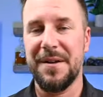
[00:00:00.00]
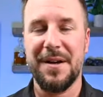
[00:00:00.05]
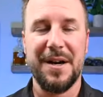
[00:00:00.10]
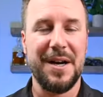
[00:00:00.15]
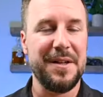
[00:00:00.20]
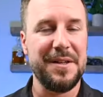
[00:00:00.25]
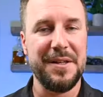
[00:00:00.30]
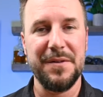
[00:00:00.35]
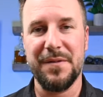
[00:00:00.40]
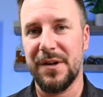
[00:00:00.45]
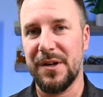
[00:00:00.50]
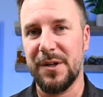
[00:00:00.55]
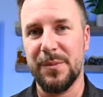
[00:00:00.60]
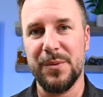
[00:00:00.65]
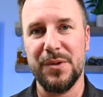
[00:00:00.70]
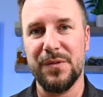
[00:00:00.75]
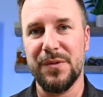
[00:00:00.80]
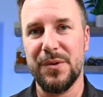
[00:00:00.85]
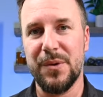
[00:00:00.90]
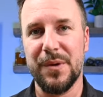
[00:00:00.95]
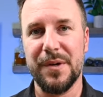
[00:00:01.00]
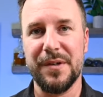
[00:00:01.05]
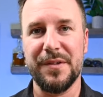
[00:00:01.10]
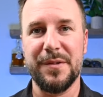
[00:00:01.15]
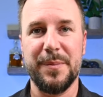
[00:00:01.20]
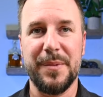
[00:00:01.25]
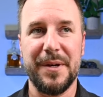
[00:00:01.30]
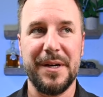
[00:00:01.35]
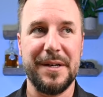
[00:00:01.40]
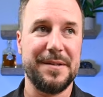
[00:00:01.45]
Highly variable, of course,
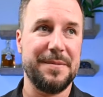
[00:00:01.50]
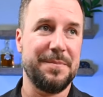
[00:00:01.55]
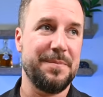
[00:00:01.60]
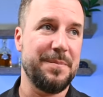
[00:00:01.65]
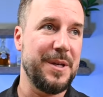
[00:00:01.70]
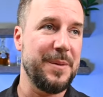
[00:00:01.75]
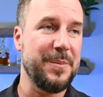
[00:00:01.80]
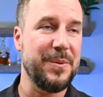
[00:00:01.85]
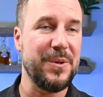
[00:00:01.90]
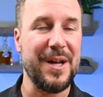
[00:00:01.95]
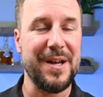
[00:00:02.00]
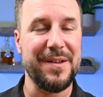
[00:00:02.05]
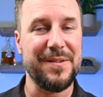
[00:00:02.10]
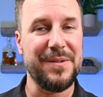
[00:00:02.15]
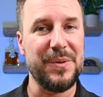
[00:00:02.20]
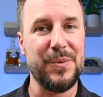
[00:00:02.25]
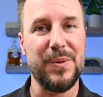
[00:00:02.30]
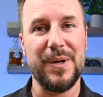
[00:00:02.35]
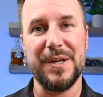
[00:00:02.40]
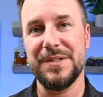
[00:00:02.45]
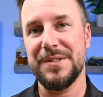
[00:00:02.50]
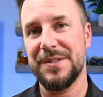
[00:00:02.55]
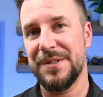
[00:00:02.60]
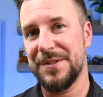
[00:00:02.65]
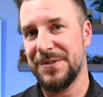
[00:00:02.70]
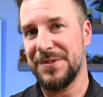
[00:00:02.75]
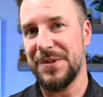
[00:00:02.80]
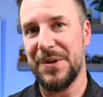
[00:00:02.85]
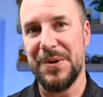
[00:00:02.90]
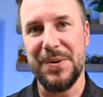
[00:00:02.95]
but people ask the
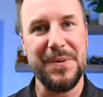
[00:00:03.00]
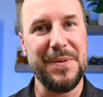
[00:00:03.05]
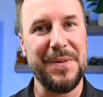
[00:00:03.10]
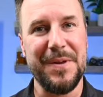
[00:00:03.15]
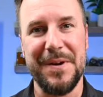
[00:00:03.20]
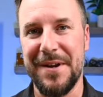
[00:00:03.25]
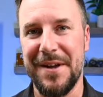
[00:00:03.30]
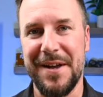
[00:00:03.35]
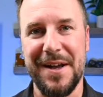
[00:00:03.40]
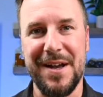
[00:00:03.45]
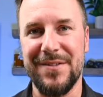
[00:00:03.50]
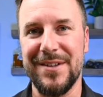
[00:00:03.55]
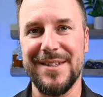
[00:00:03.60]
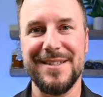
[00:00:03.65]
question, so there you have